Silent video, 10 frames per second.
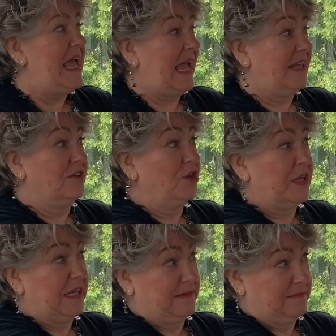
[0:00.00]
And
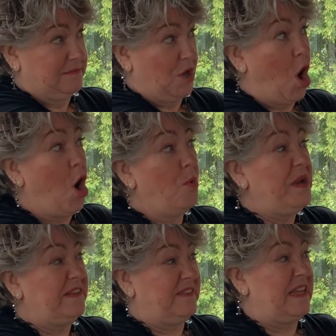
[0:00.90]
look at, all
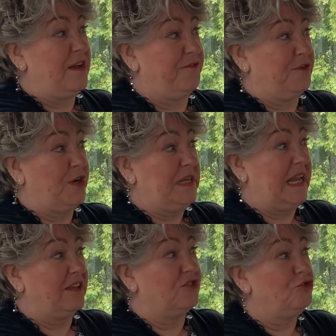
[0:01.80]
we see of
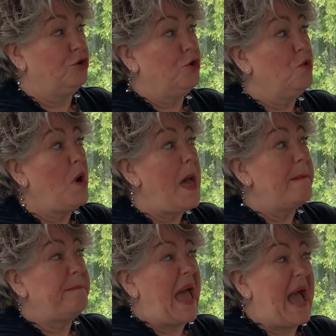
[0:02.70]
Ferdinand's 2
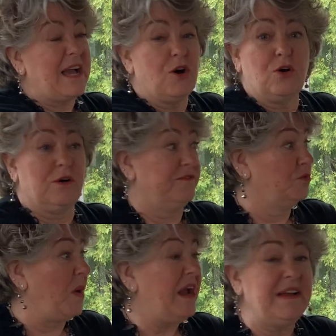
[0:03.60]
back
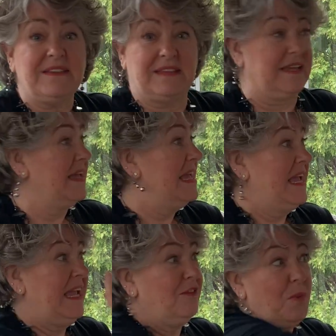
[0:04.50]
hooves. Where is he?
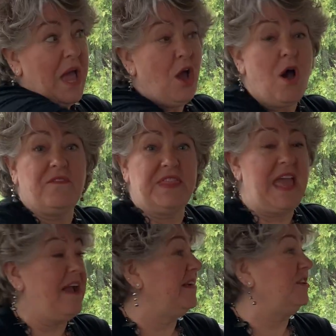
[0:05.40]
He's way over
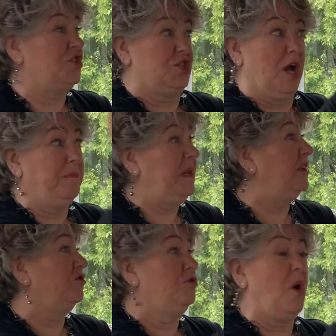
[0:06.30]
there. He's jumping
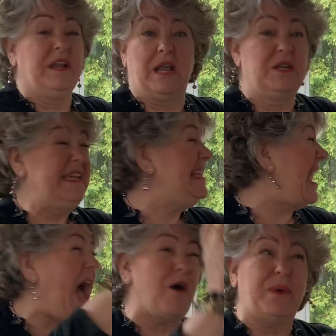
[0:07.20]
and snorting and
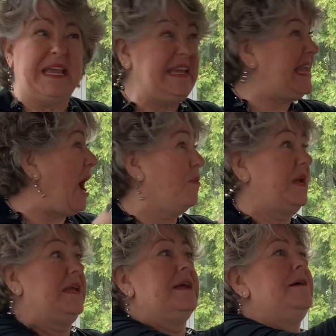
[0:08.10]
yowie,
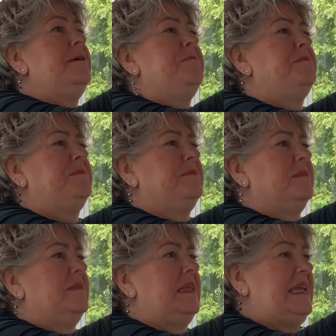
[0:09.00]
yowie.
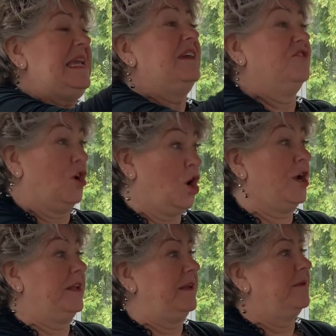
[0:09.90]
He is
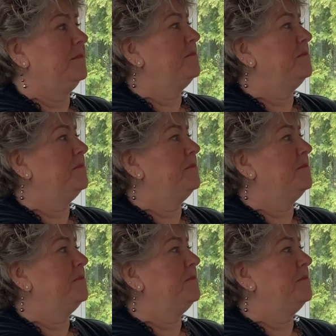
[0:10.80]
hurting.